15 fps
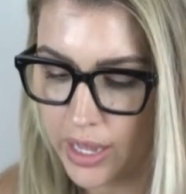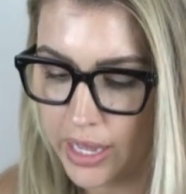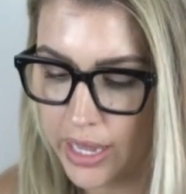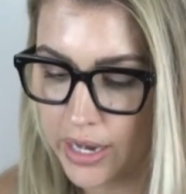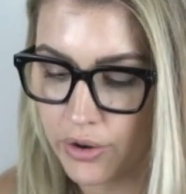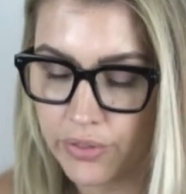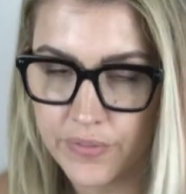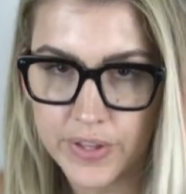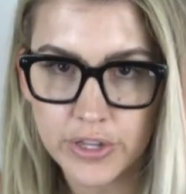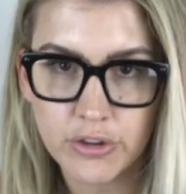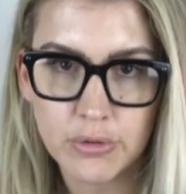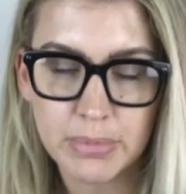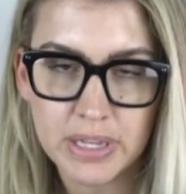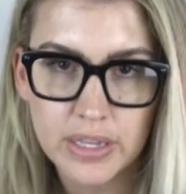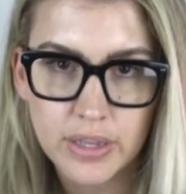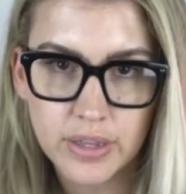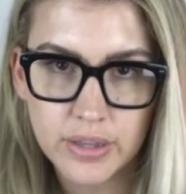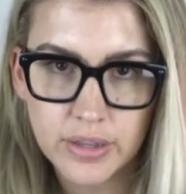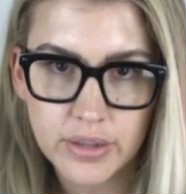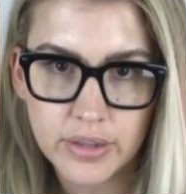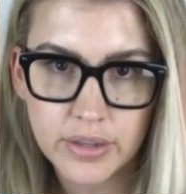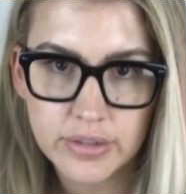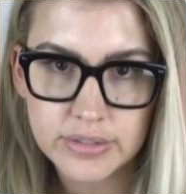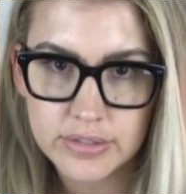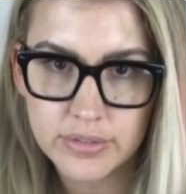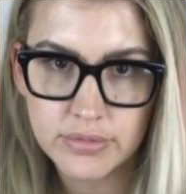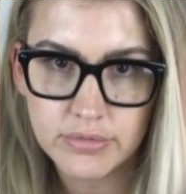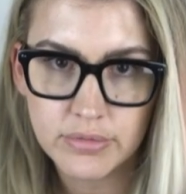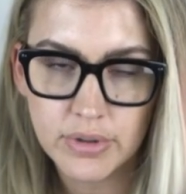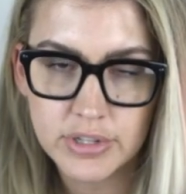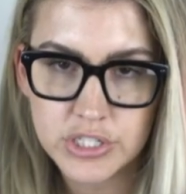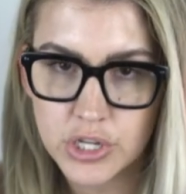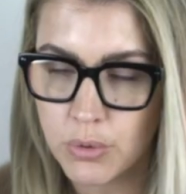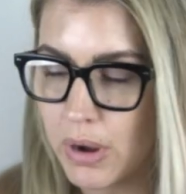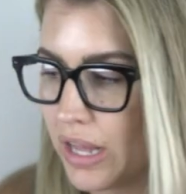I don't think you'd be so